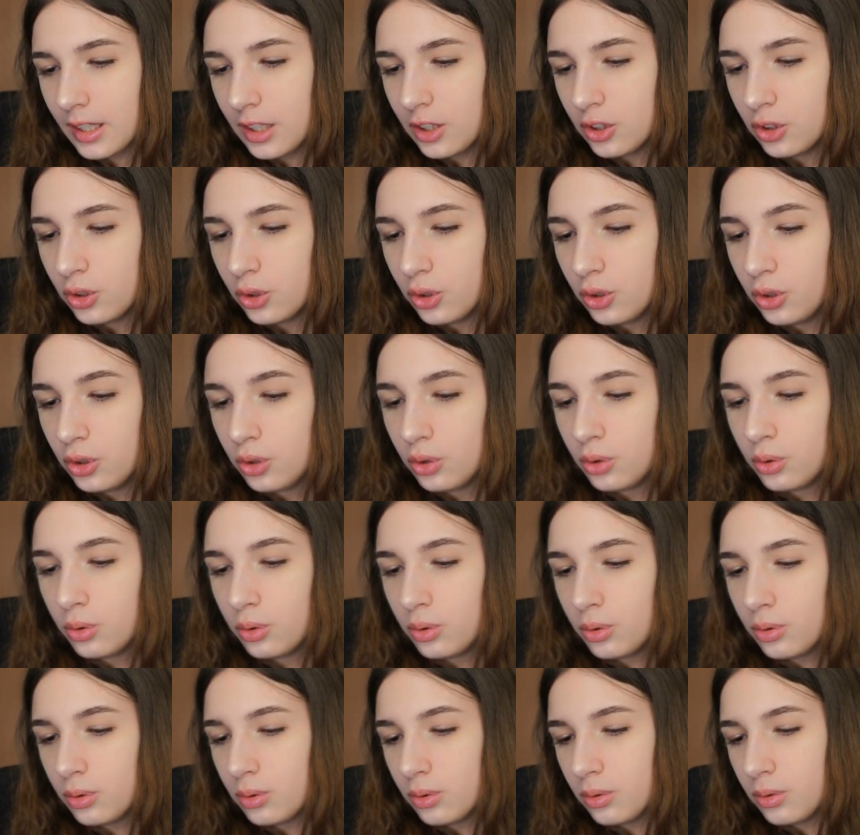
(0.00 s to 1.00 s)
Do
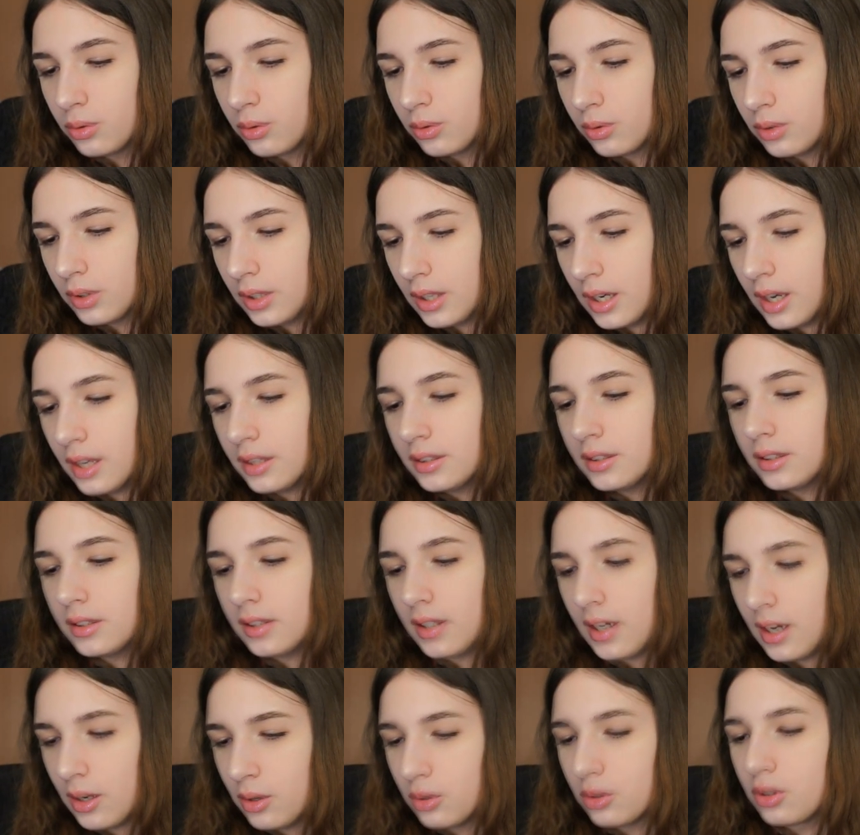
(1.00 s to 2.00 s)
you cut
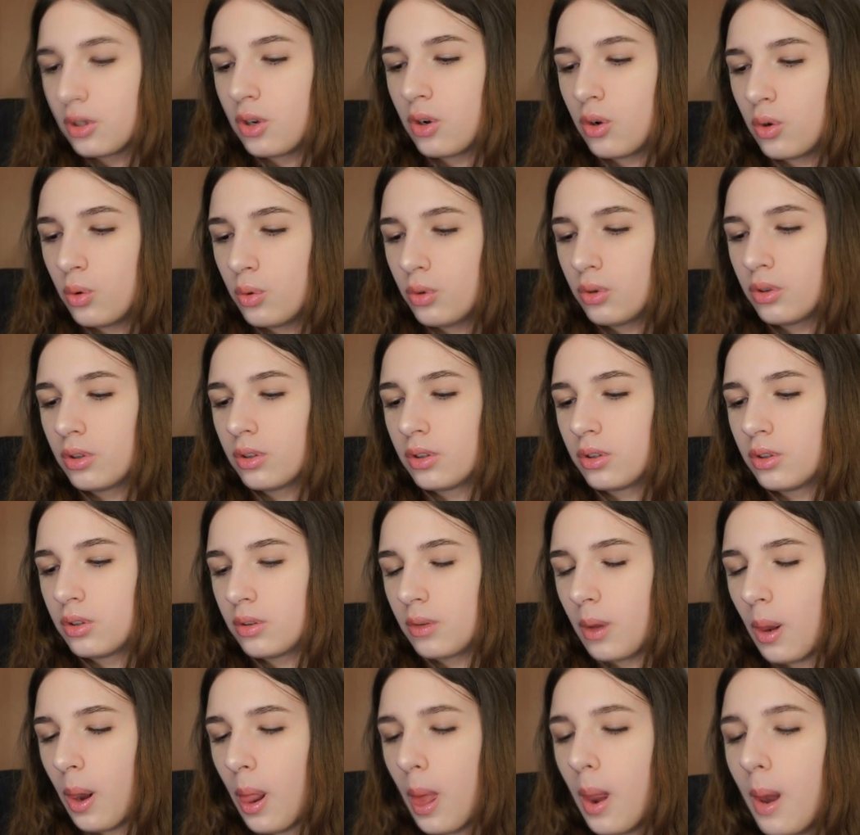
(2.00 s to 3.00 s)
out co
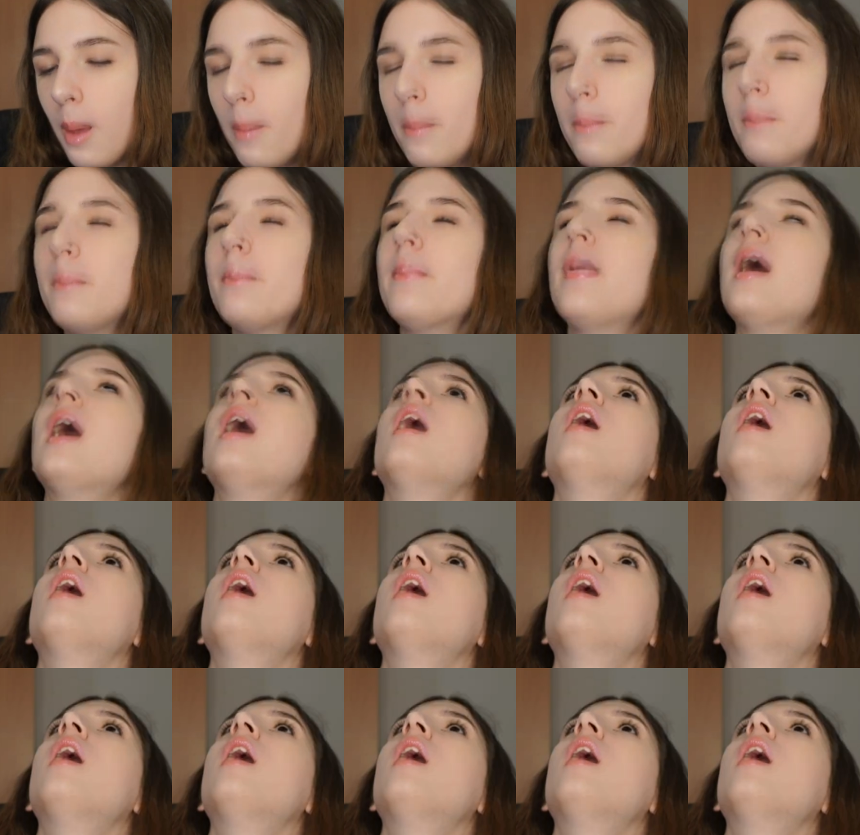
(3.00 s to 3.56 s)
uh,